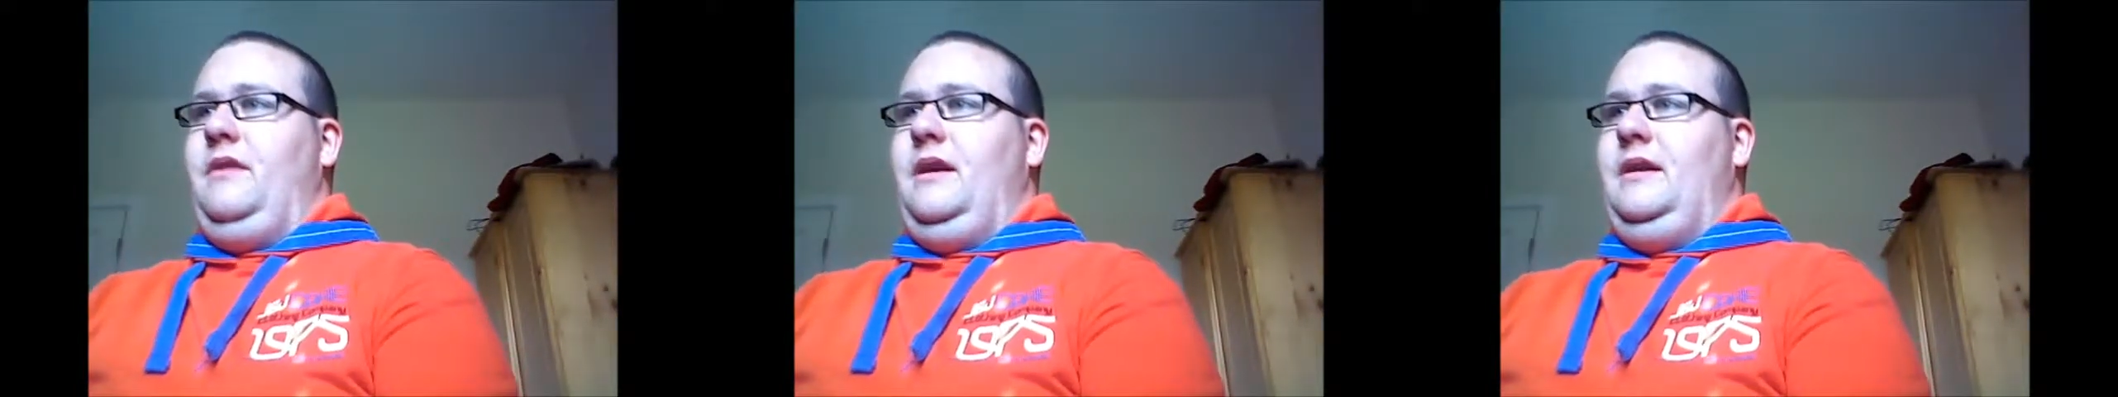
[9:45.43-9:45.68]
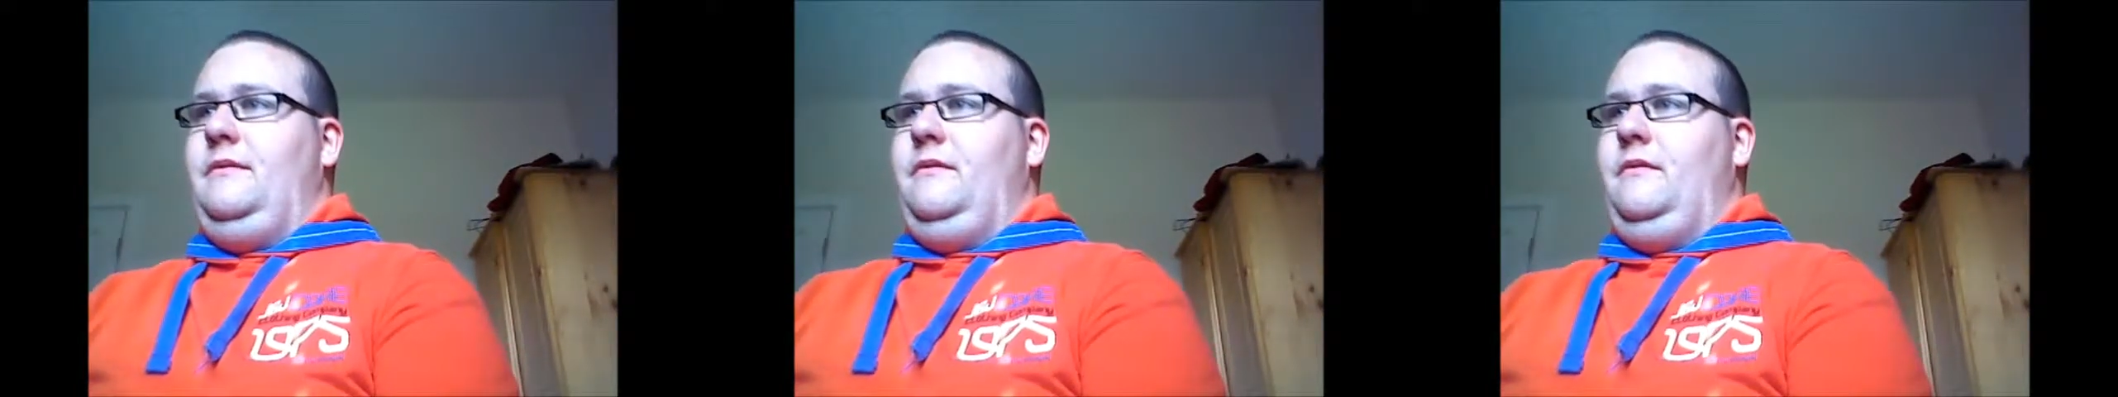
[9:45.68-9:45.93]

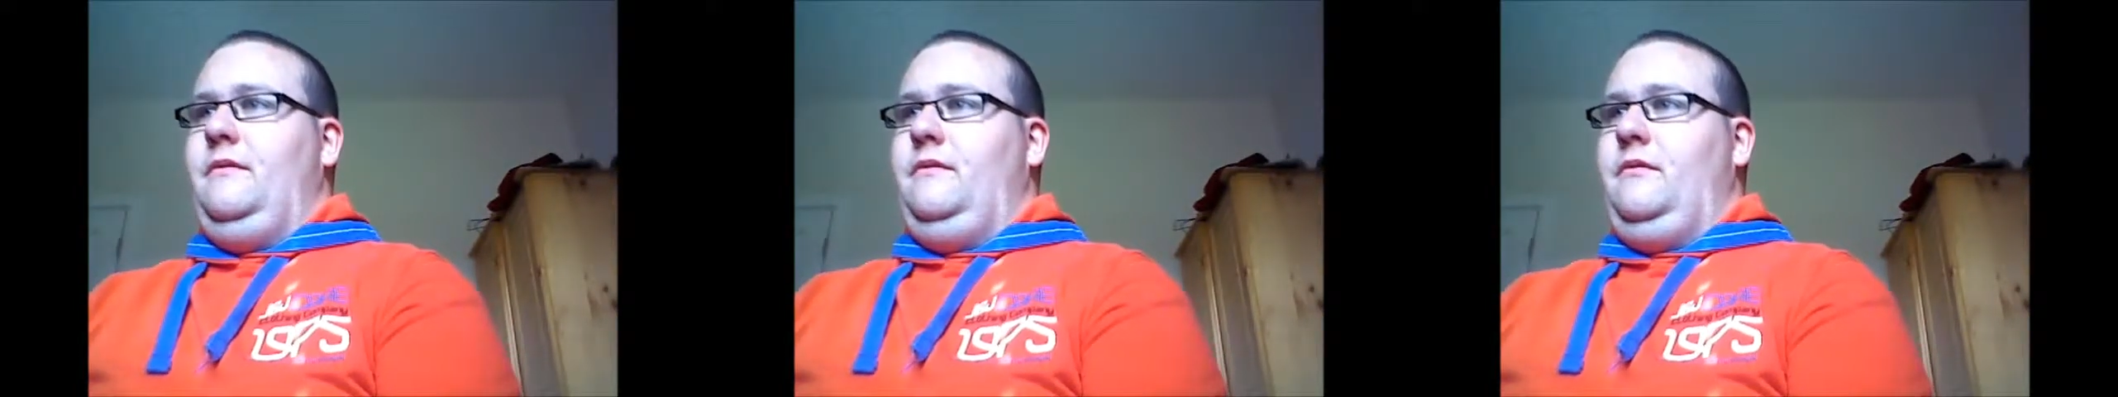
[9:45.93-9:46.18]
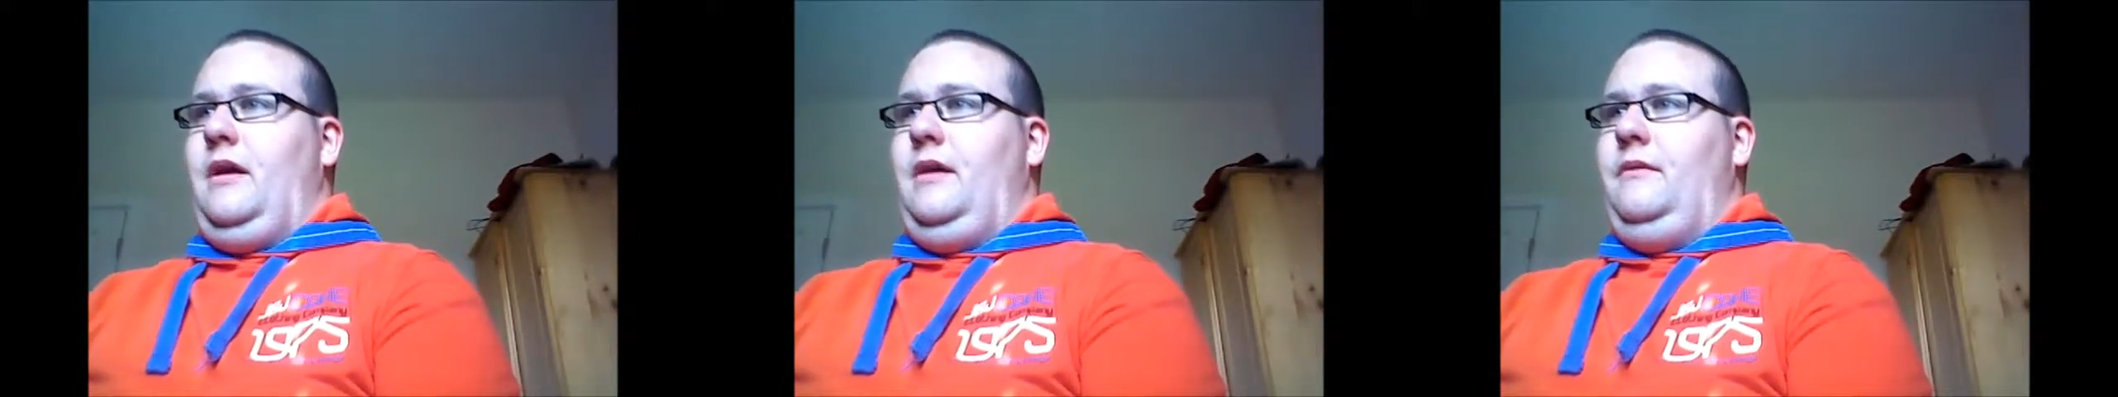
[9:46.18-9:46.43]
Rey and
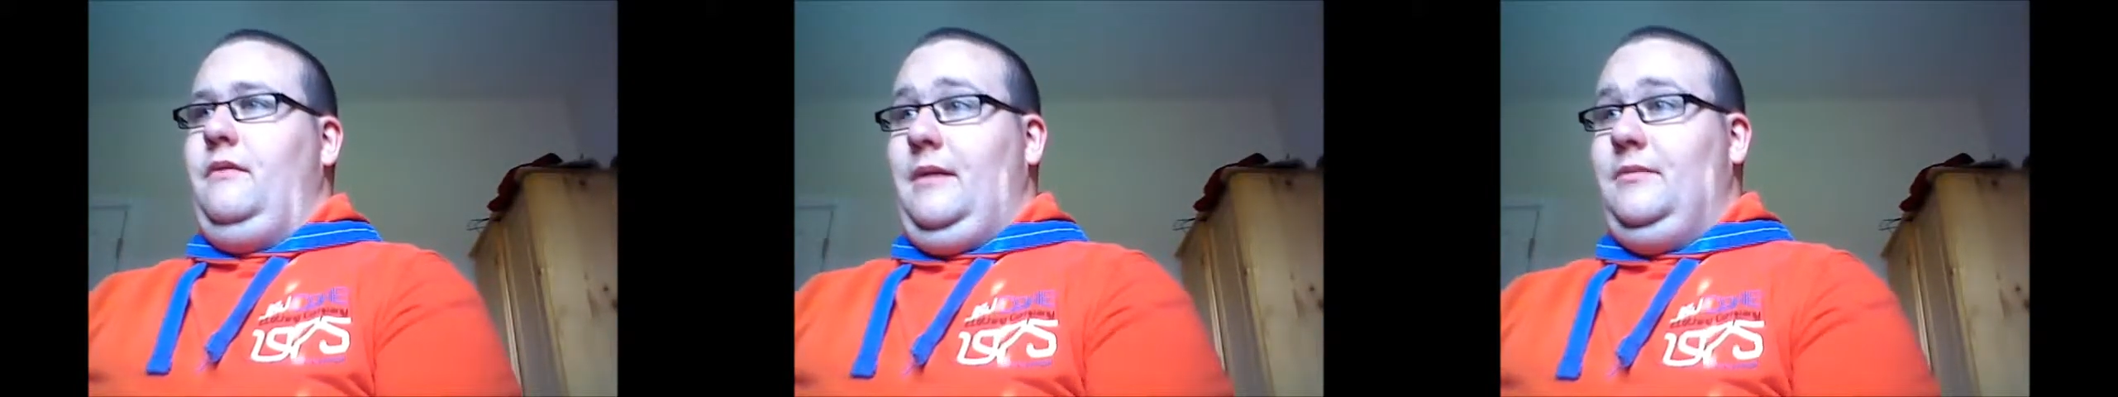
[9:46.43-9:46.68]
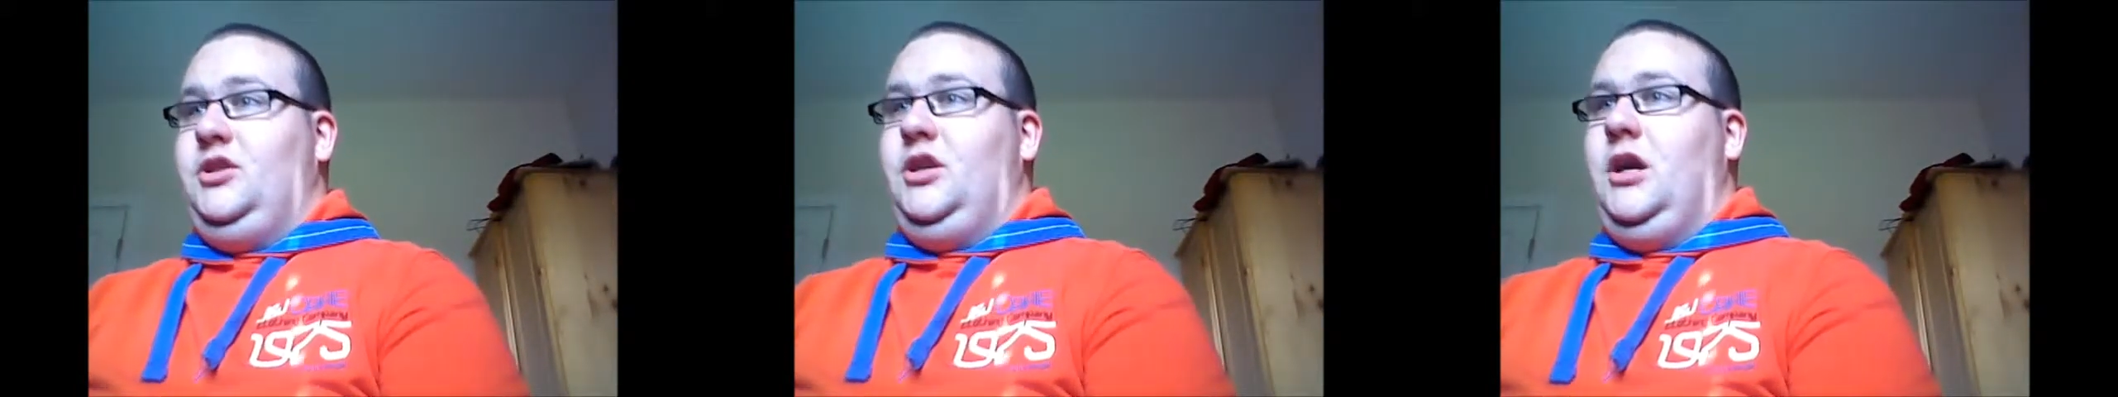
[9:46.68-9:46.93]
Ra- Rams